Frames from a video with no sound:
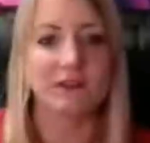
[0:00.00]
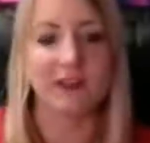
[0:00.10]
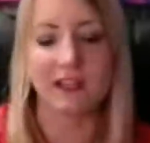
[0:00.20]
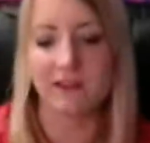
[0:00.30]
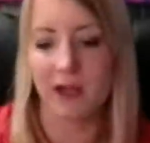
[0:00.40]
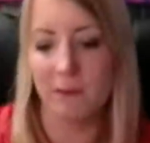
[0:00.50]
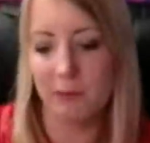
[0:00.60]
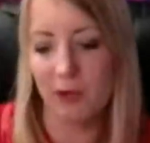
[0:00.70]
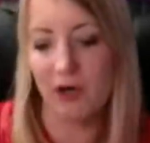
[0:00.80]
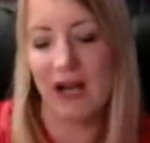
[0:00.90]
a favor.
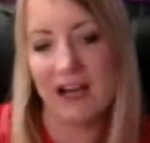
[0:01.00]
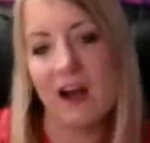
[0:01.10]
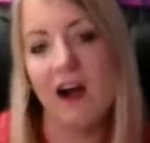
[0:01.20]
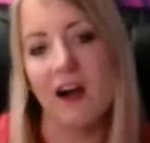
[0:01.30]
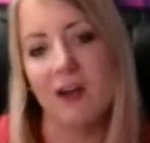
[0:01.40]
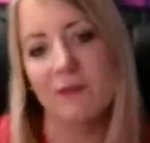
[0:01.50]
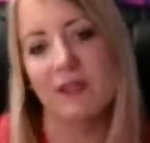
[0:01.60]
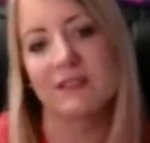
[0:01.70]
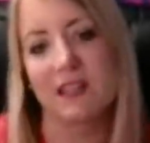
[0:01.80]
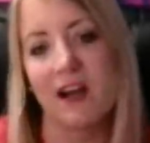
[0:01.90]
But I can't,
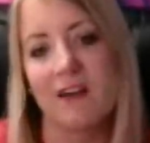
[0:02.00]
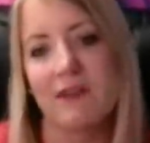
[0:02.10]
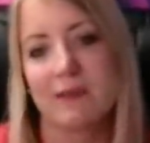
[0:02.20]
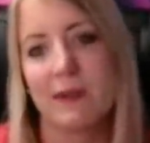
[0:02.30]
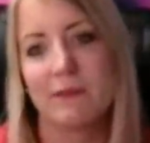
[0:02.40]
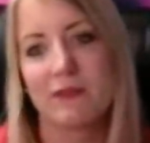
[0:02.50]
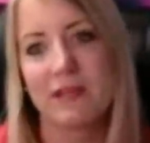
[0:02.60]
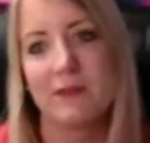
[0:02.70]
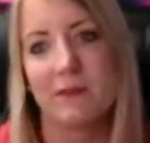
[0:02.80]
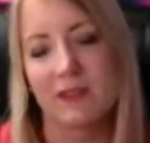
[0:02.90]
because I can't recommend
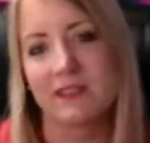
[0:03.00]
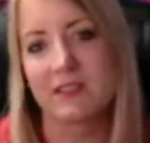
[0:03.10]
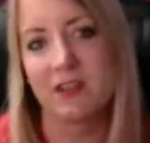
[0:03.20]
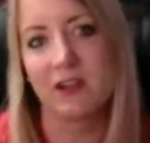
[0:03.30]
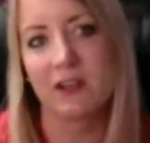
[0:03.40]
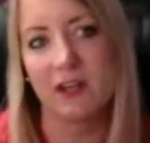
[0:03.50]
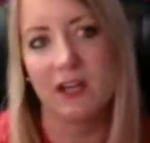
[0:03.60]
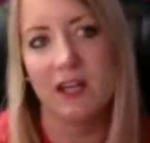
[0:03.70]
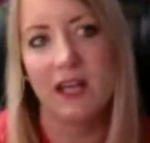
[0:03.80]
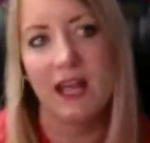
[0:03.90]
Premium, because it's not going to
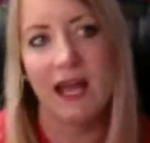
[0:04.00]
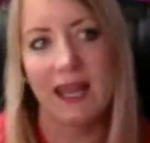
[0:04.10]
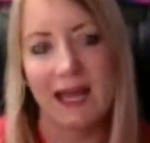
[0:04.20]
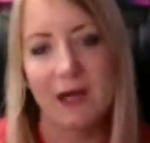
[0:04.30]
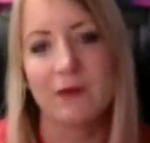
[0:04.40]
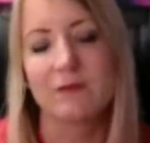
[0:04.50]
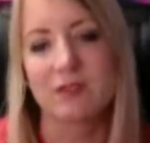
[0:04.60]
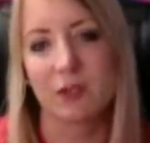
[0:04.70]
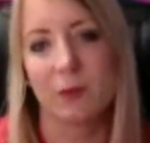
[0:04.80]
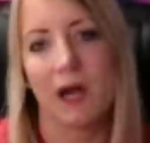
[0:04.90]
allow them to
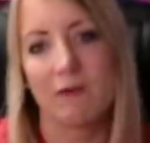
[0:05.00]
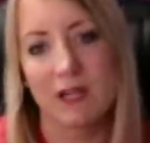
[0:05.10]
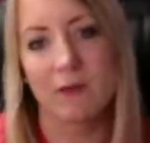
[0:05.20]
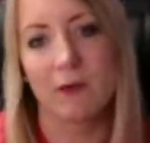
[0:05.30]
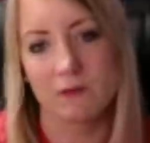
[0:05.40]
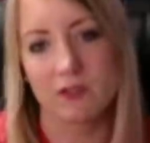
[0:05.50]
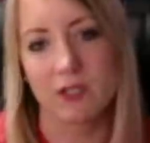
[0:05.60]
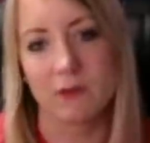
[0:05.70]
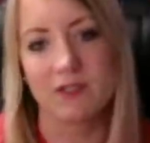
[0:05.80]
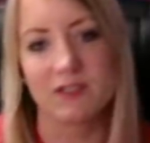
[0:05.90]
do what I really want them to
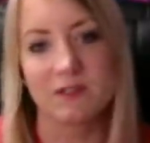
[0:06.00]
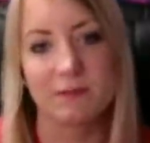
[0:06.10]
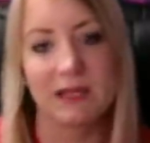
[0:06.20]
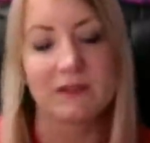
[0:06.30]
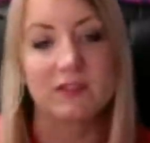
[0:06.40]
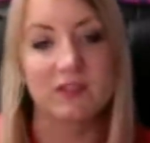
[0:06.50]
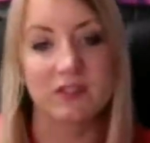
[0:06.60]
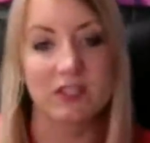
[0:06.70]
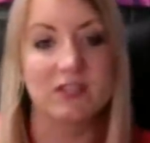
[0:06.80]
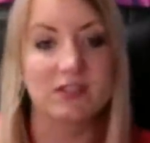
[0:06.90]
do, which is to be able to
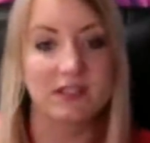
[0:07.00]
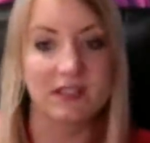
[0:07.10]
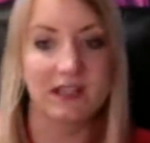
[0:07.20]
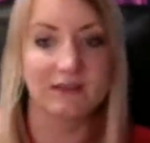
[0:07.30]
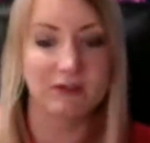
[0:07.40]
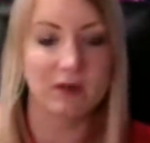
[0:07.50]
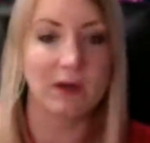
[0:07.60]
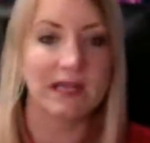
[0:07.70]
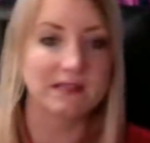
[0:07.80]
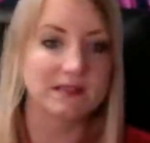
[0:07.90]
search and
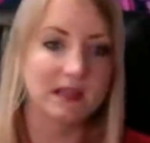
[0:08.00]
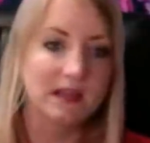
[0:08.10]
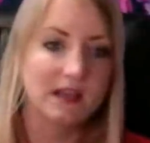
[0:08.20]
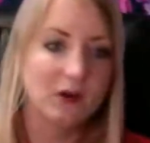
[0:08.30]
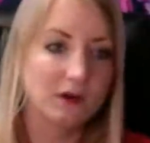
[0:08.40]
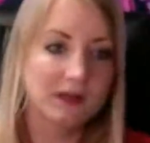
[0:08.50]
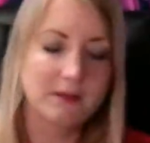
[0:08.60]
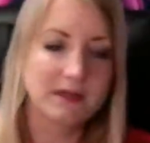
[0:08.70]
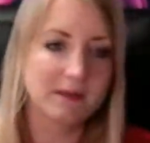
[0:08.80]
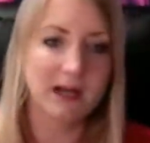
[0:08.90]
request
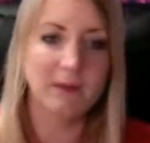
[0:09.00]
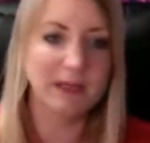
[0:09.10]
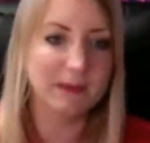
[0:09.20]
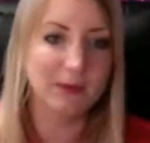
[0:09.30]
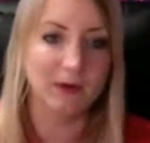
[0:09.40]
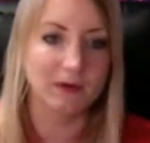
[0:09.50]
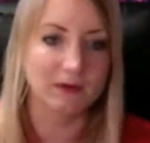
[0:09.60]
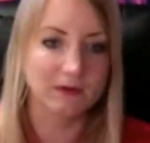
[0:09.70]
unlimited amount of people,